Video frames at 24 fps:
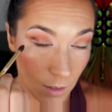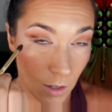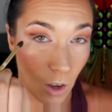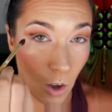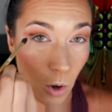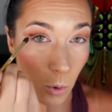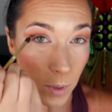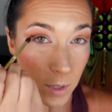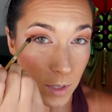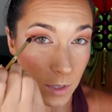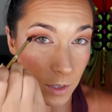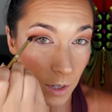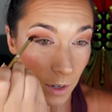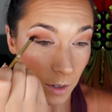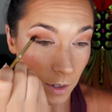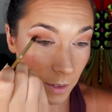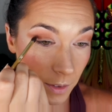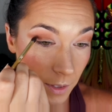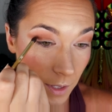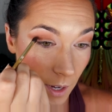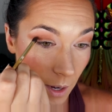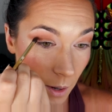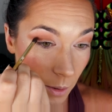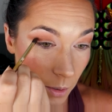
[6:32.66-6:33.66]
Always start on
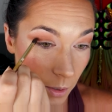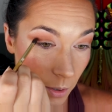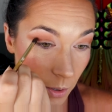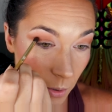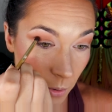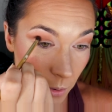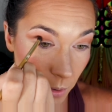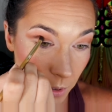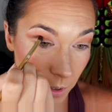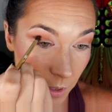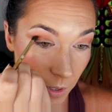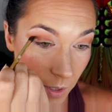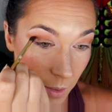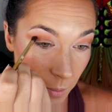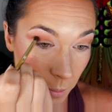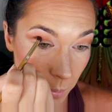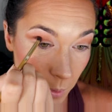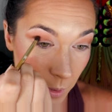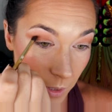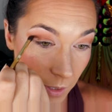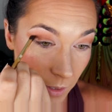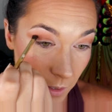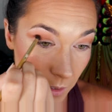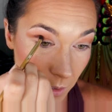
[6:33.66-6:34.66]
the outer corner and blend